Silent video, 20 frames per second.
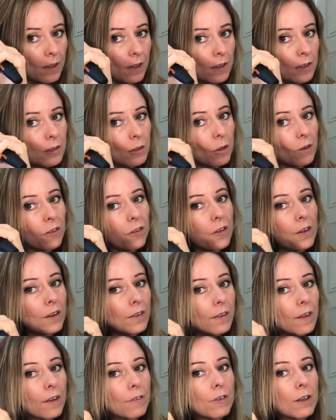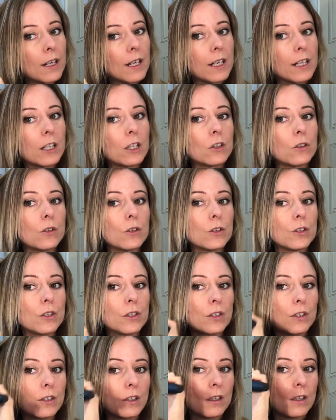So I think they're really good
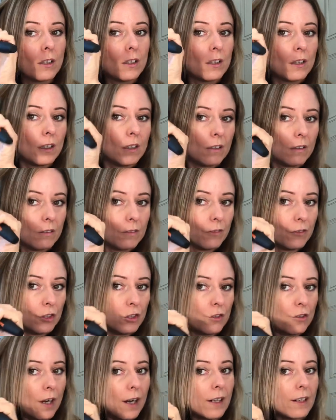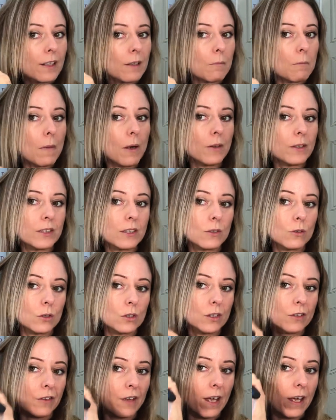for straightening my sort
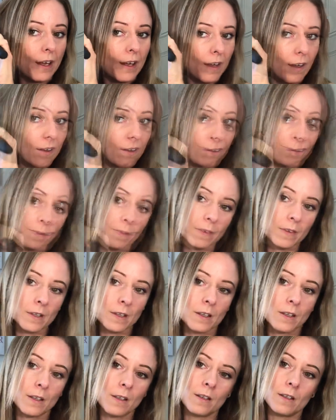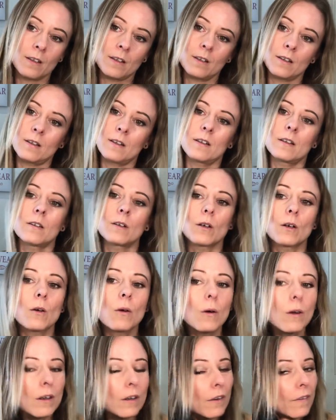of hair. I
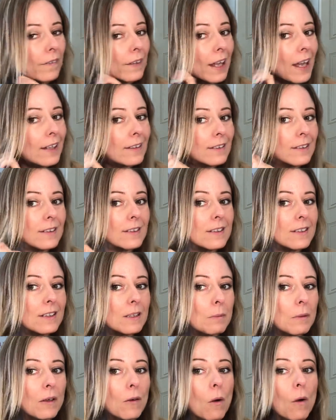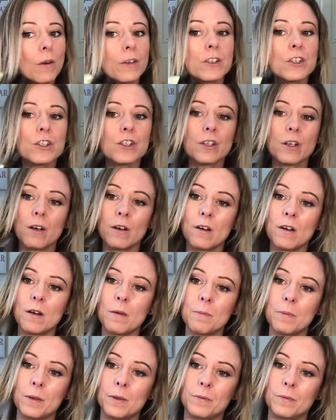quite like the ends to be quite sharp.